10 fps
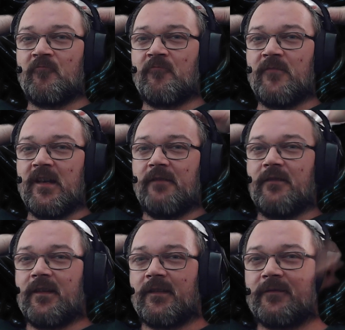
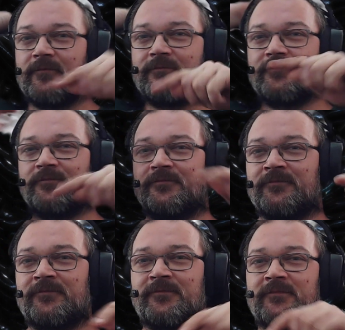living
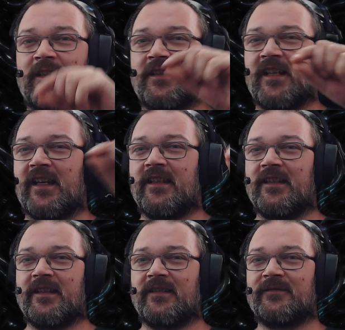a
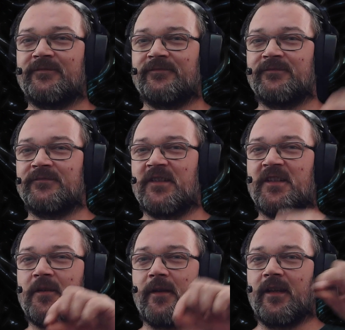tiny
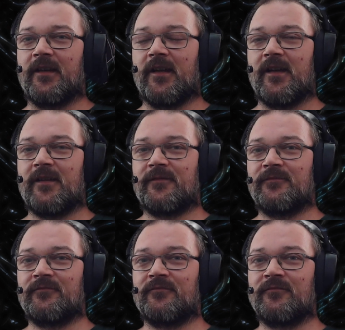string
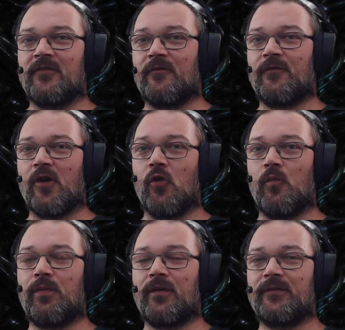of
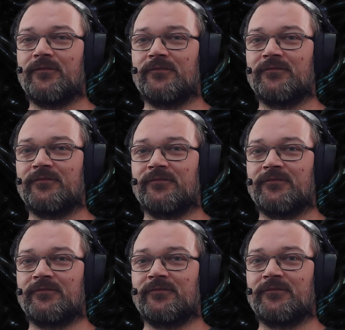hope
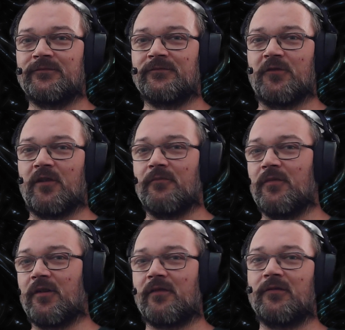for a
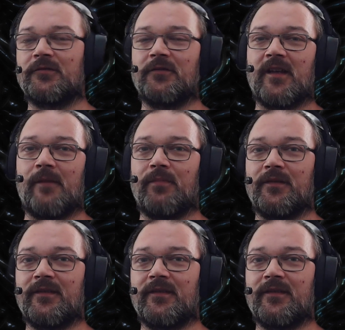miracle to happen.